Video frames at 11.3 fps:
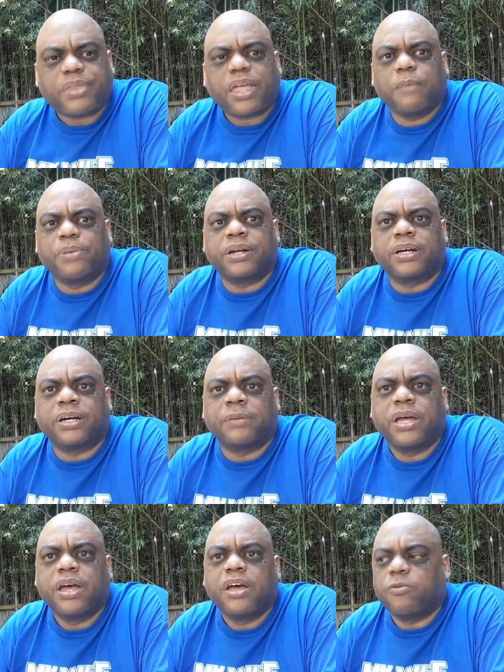but um,
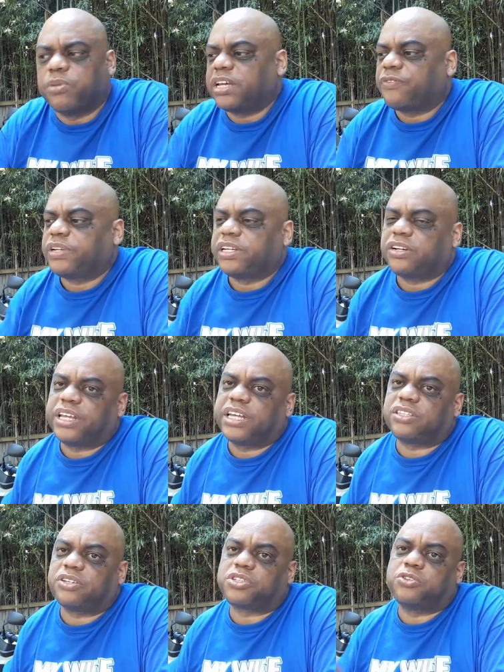we're definitely going to hit
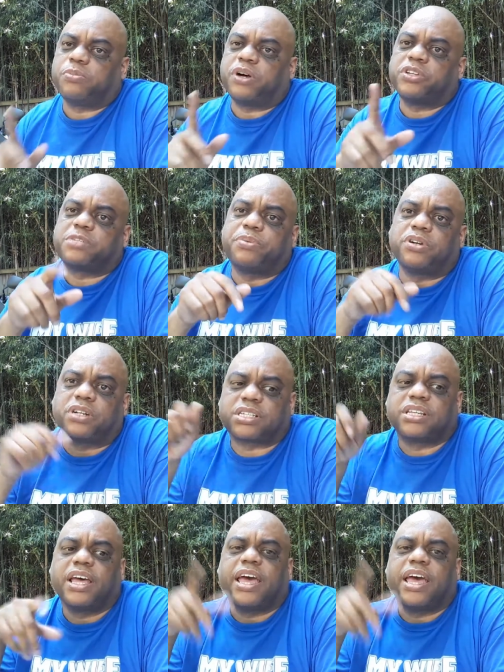those two bonus books